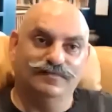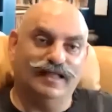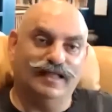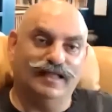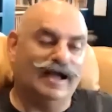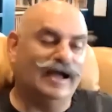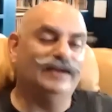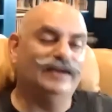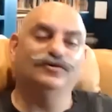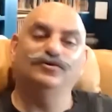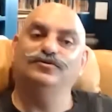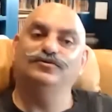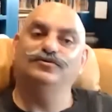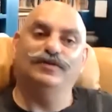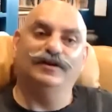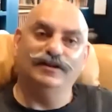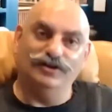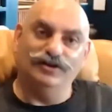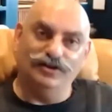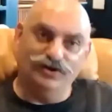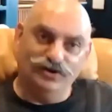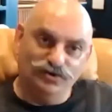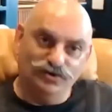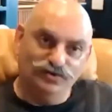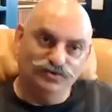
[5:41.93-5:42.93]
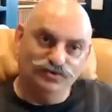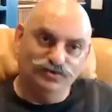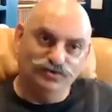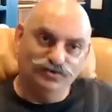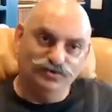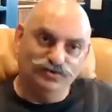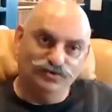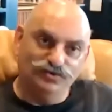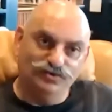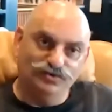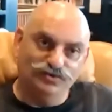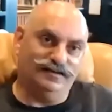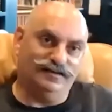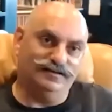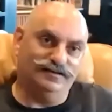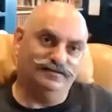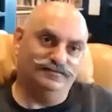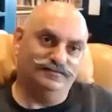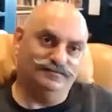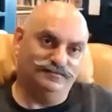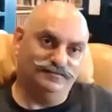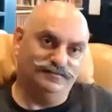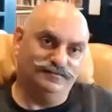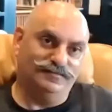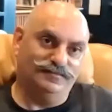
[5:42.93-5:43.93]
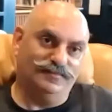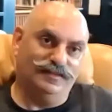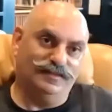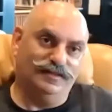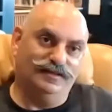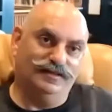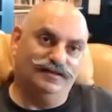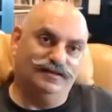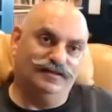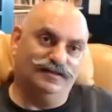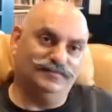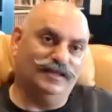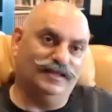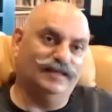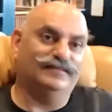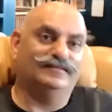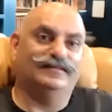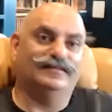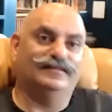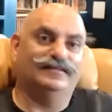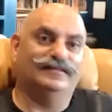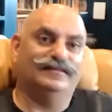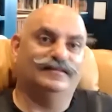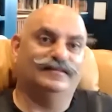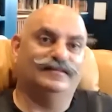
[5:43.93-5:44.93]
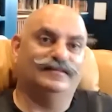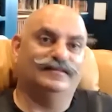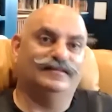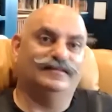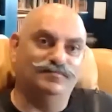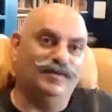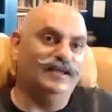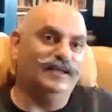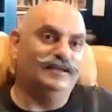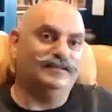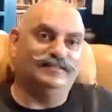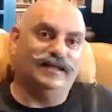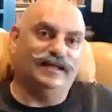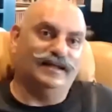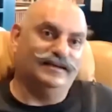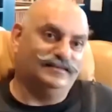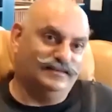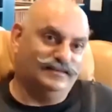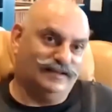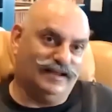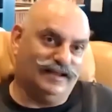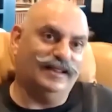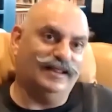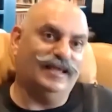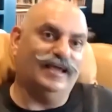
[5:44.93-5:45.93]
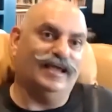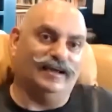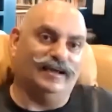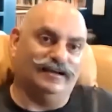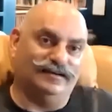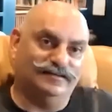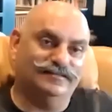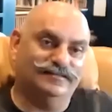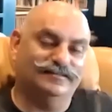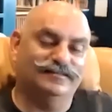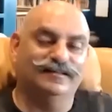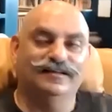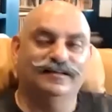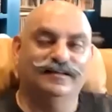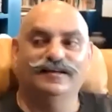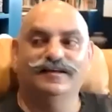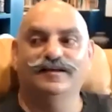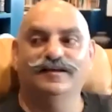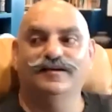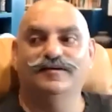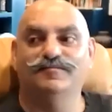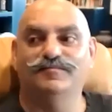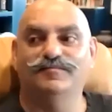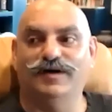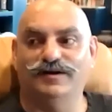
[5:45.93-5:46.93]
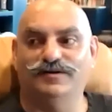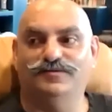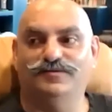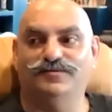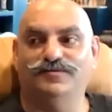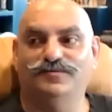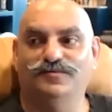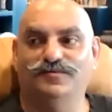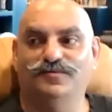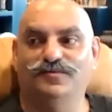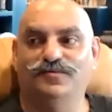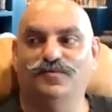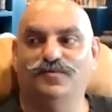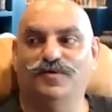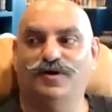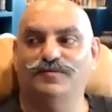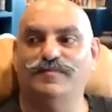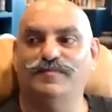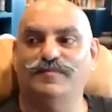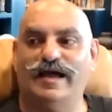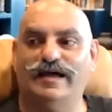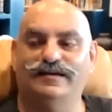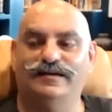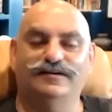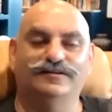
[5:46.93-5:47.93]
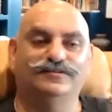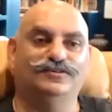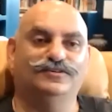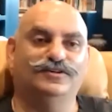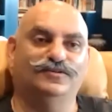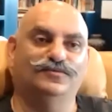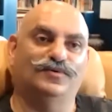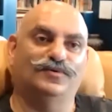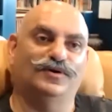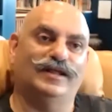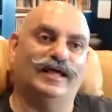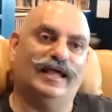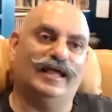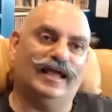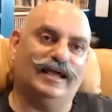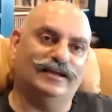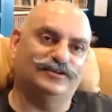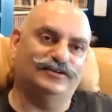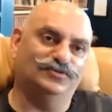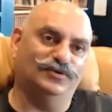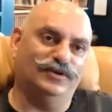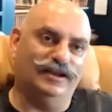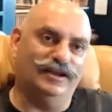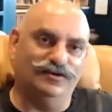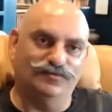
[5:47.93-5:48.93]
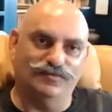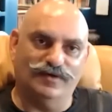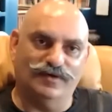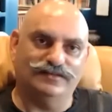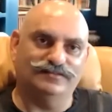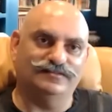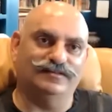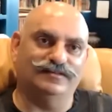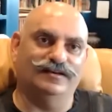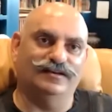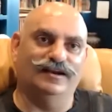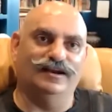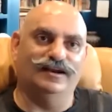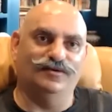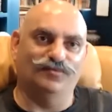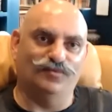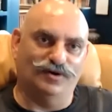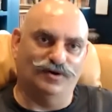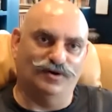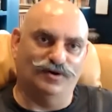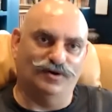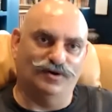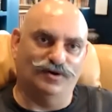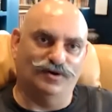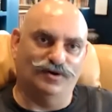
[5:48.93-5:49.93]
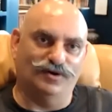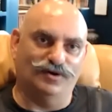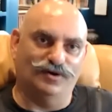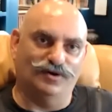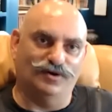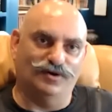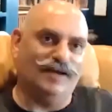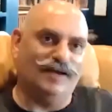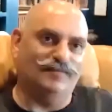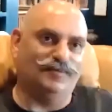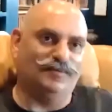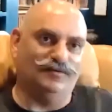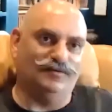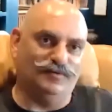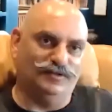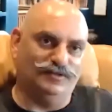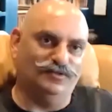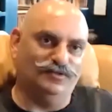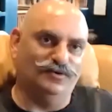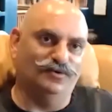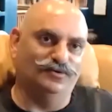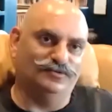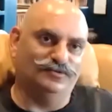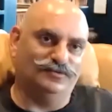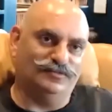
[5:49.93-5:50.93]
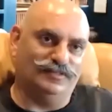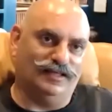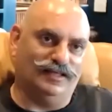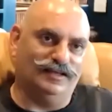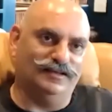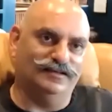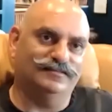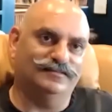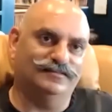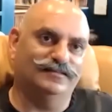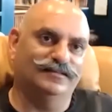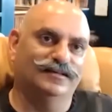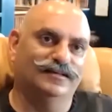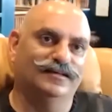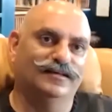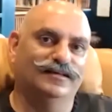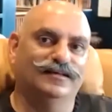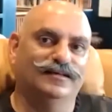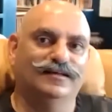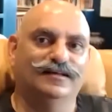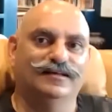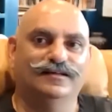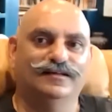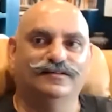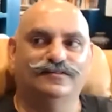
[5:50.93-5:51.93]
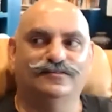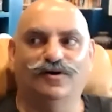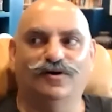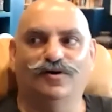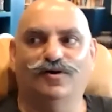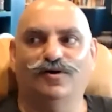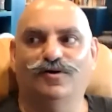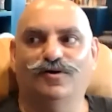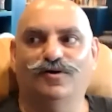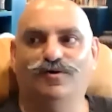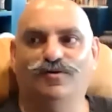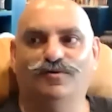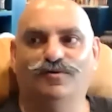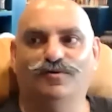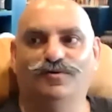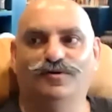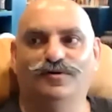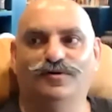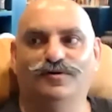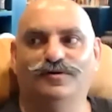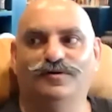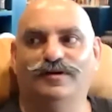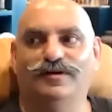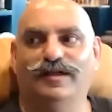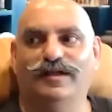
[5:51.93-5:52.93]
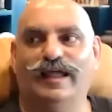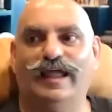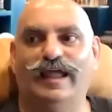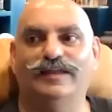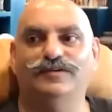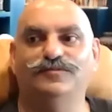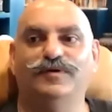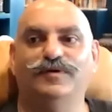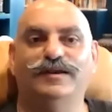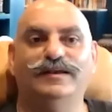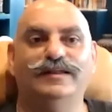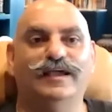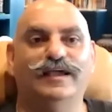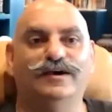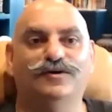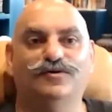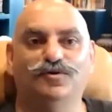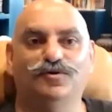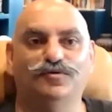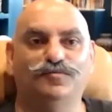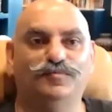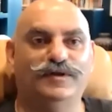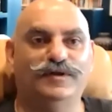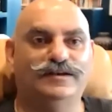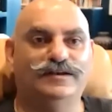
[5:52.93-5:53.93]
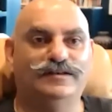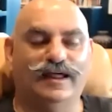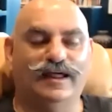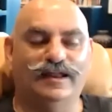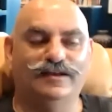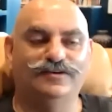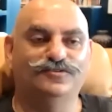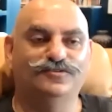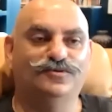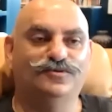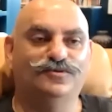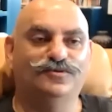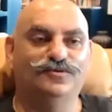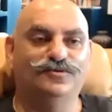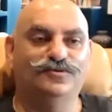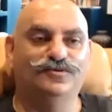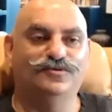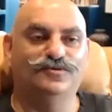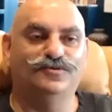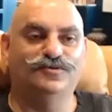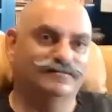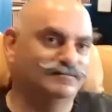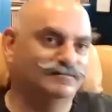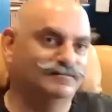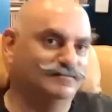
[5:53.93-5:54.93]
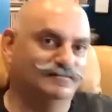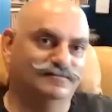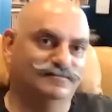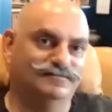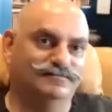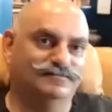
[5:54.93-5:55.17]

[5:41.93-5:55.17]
I don't really lose anything. Yes, I didn't make that 10x, but what matters is what I actually invested in, what happened with those things. So Nvidia could be 10 trillion,